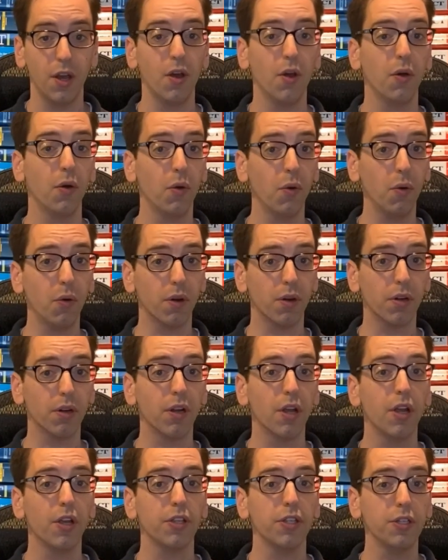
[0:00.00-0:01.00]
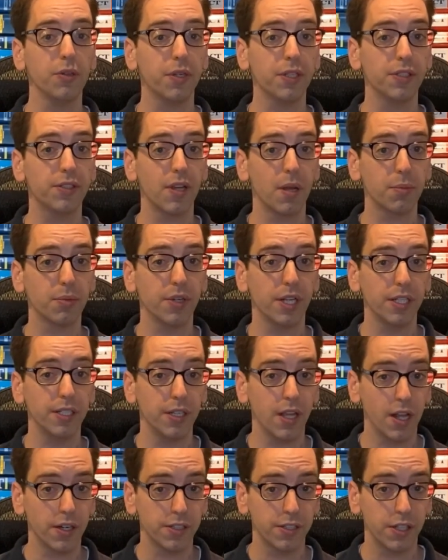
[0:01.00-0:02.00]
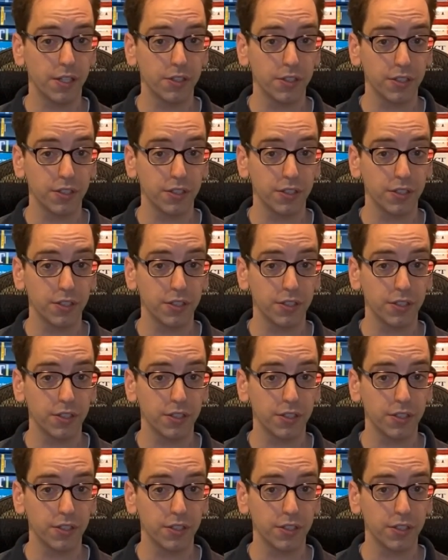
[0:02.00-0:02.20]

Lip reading: or you can separate not essential